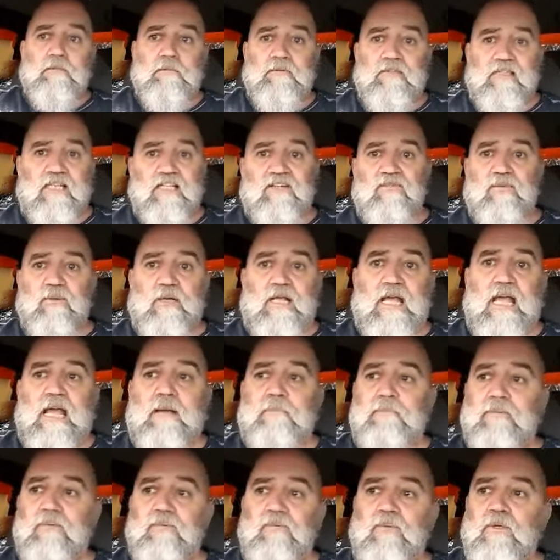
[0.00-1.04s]
But that's what
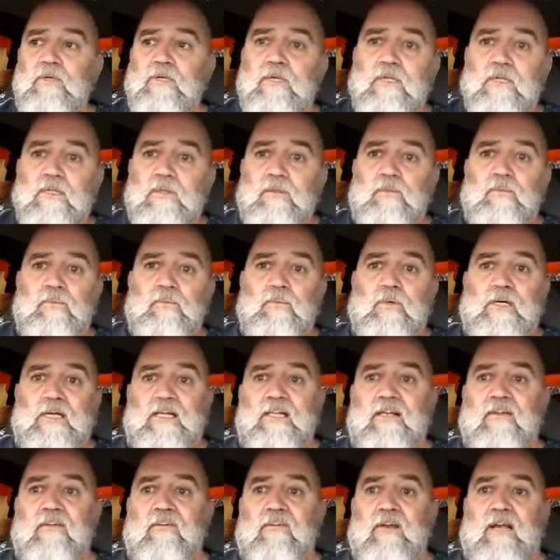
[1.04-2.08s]
happened. We went
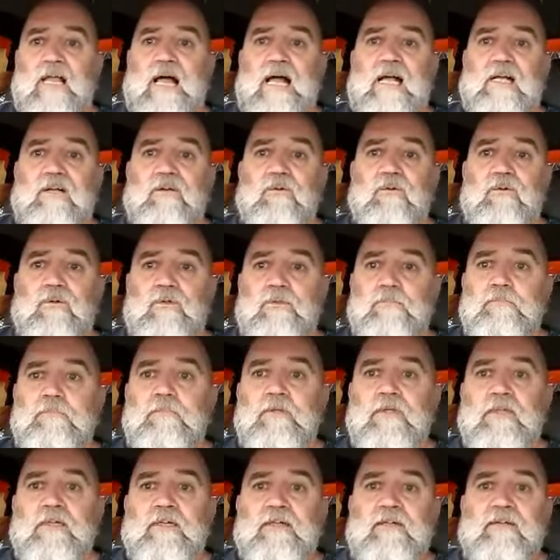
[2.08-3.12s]
into the locker room.